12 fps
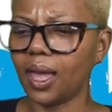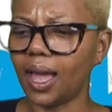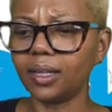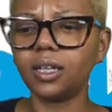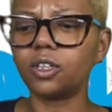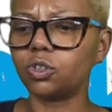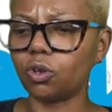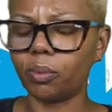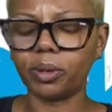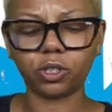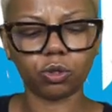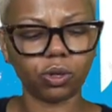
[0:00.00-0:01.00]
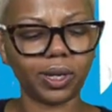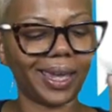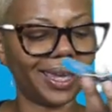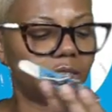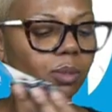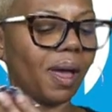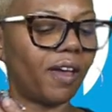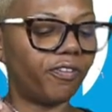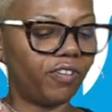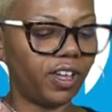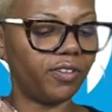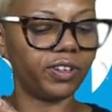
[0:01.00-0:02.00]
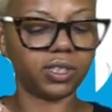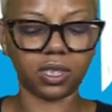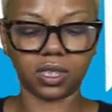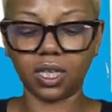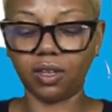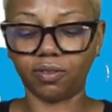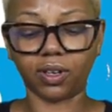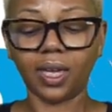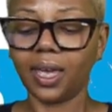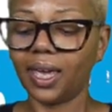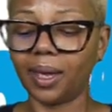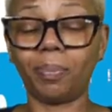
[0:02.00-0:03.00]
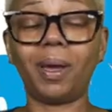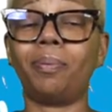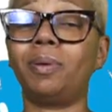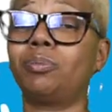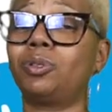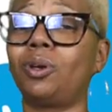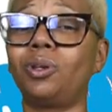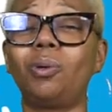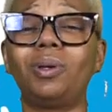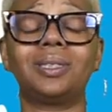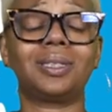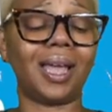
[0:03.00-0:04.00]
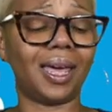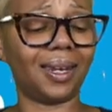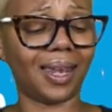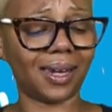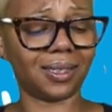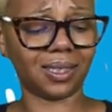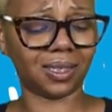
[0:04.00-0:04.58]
I think strawberry shortcake is my favorite sativa. And Pop Peeps, y'all know it's not a lot of